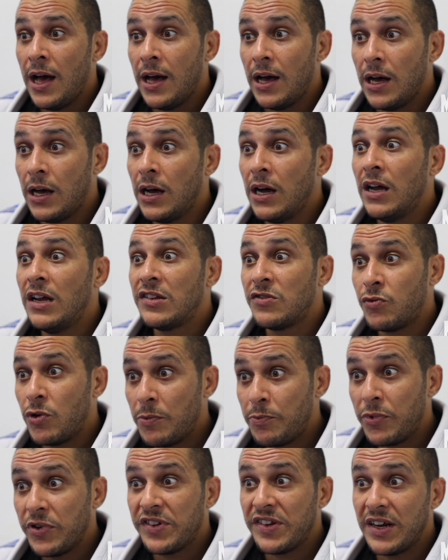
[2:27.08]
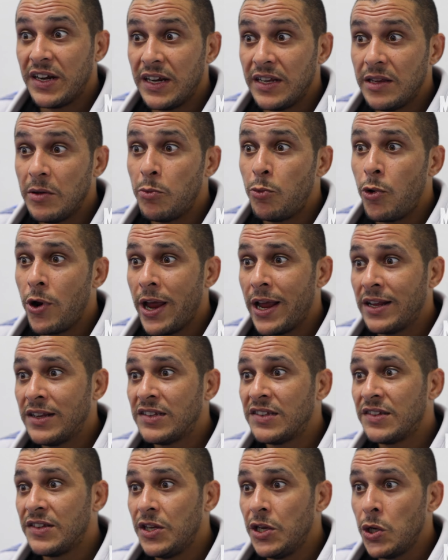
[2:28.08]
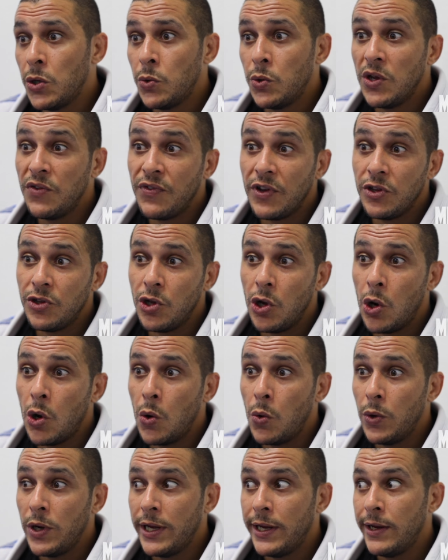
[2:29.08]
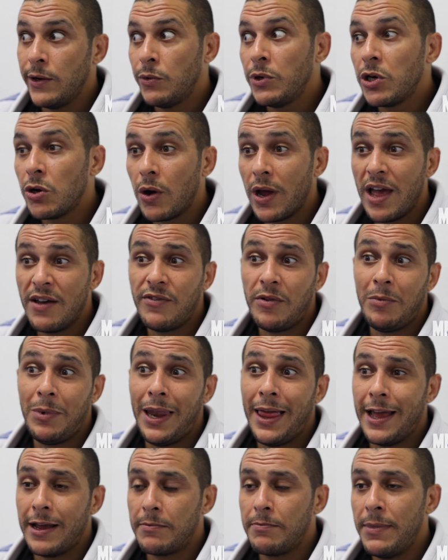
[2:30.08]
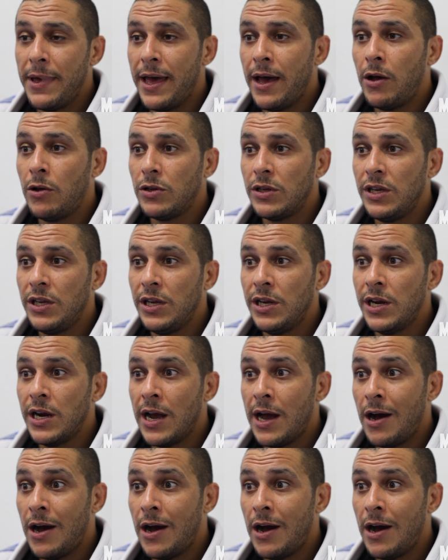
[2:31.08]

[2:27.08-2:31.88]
us representing the brand still, even though we don't have a black belt here?